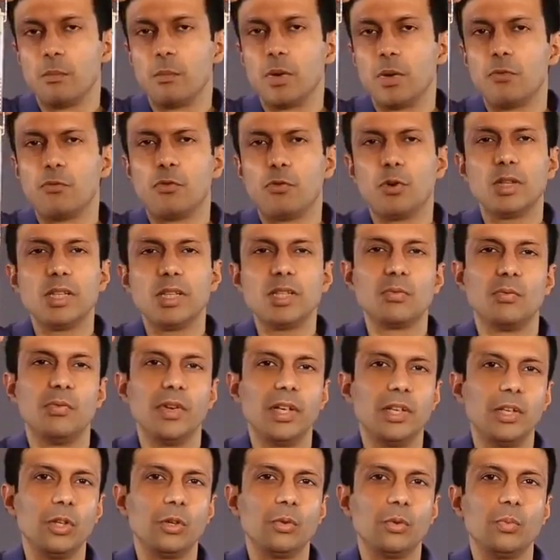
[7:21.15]
But for this
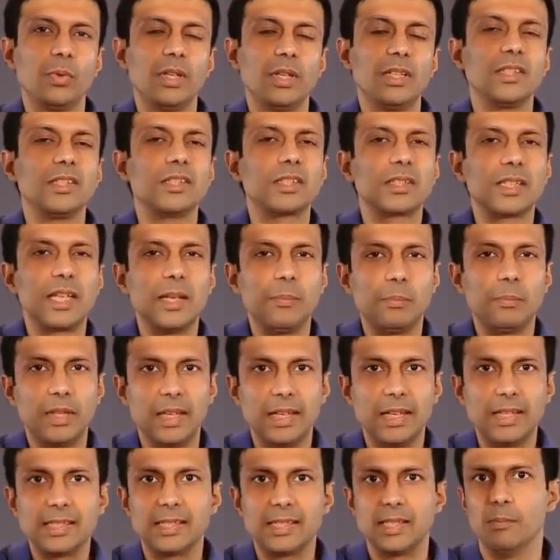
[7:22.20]
video, we'll just keep
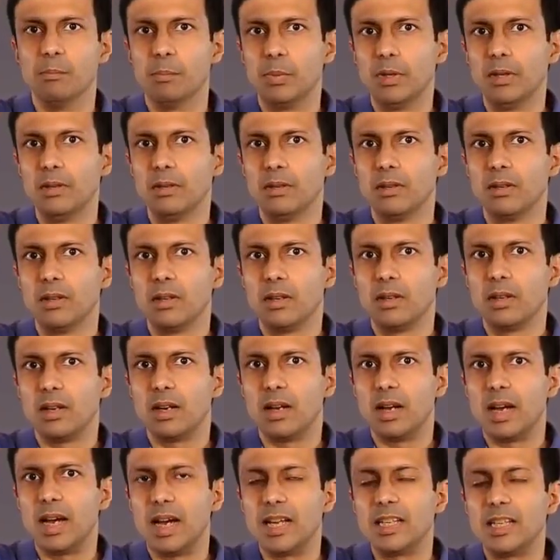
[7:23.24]
things simple
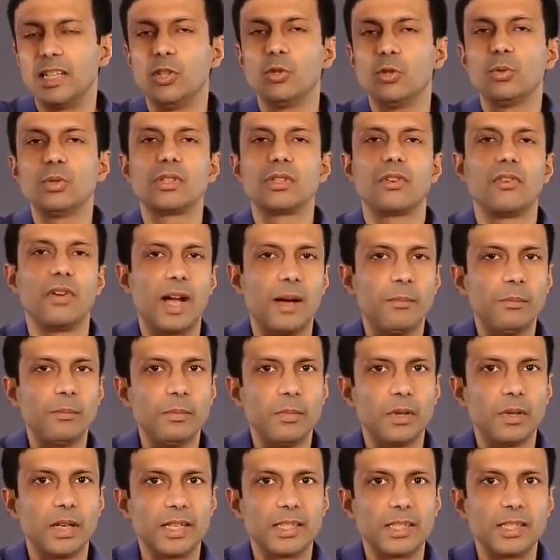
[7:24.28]
and use
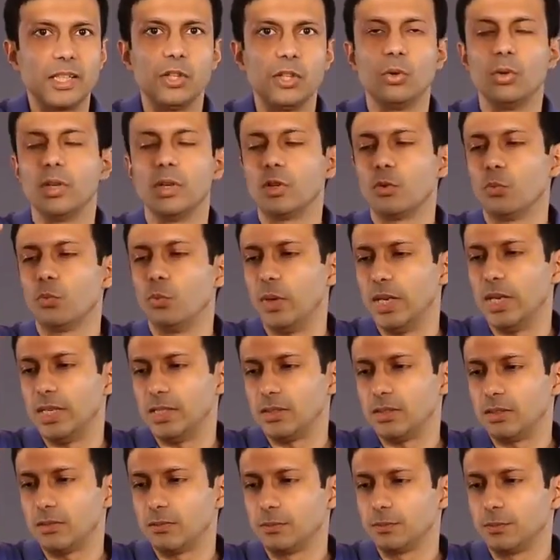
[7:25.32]
gram as the unit of
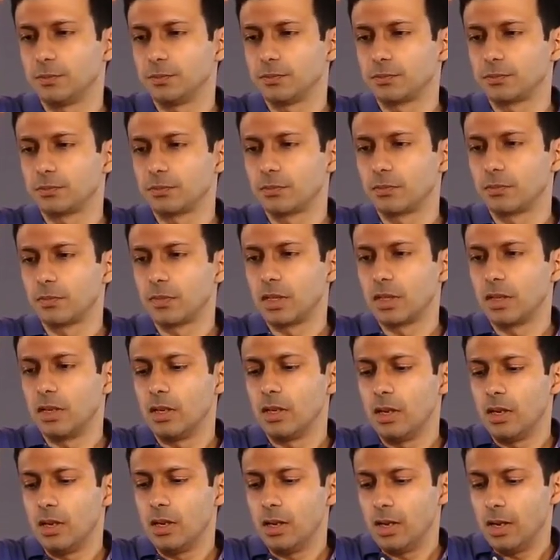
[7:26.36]
weight.
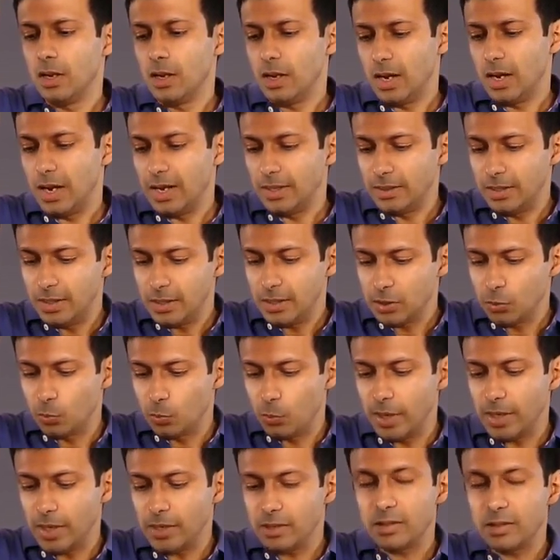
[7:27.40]
And this
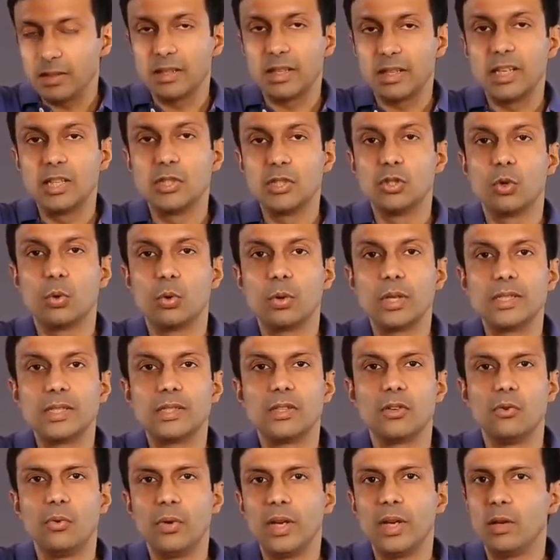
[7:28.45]
weight is known as
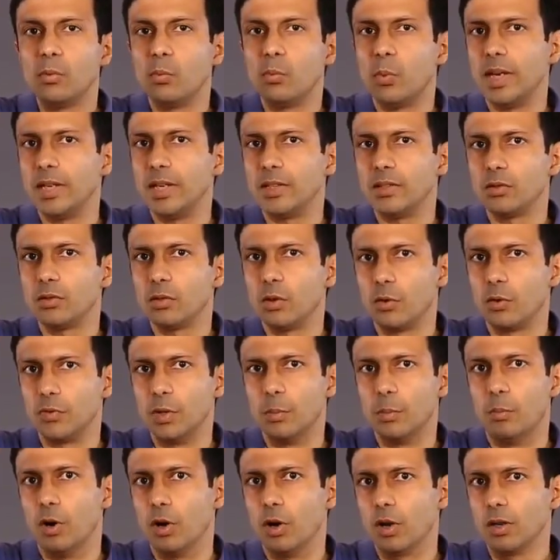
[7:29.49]
the real weight of
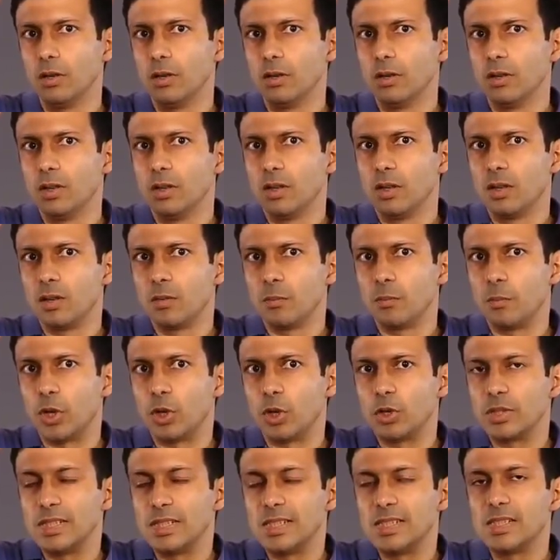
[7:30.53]
the ball
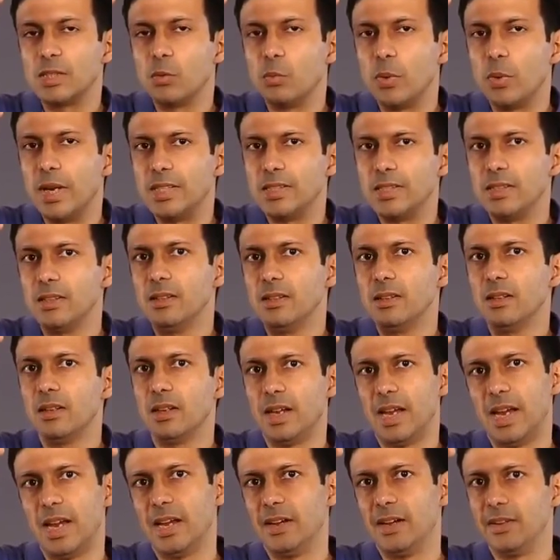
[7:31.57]
because it is the weight in
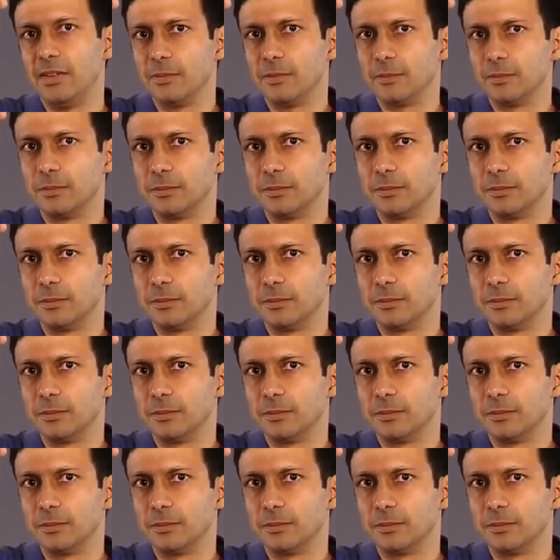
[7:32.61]
air.